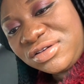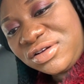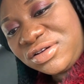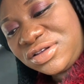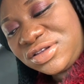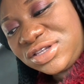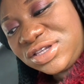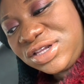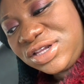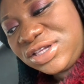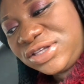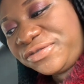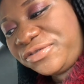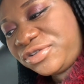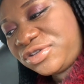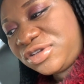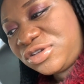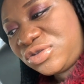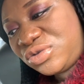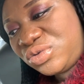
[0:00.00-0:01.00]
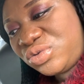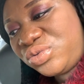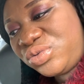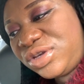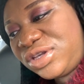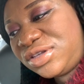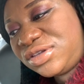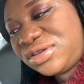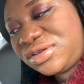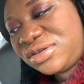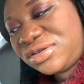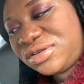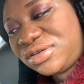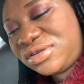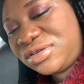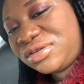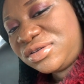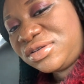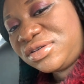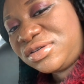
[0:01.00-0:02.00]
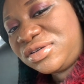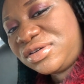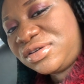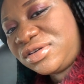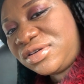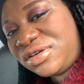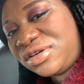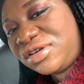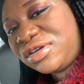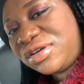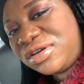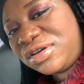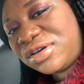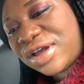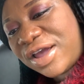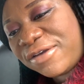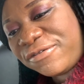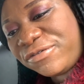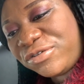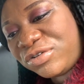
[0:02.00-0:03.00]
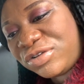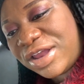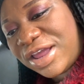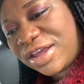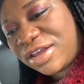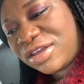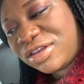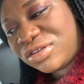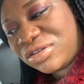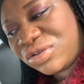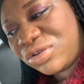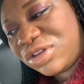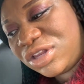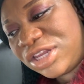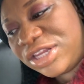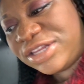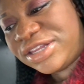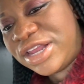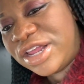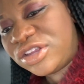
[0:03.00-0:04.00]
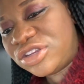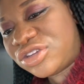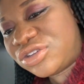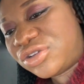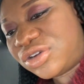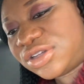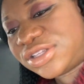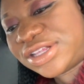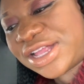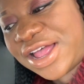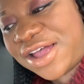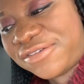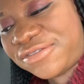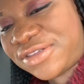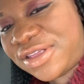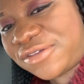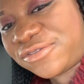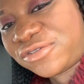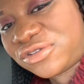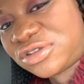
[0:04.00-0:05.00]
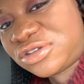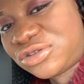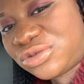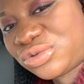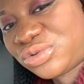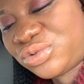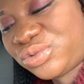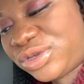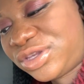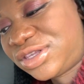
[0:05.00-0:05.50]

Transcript: until it's 42 weeks. I feel like it's only dangerous after 42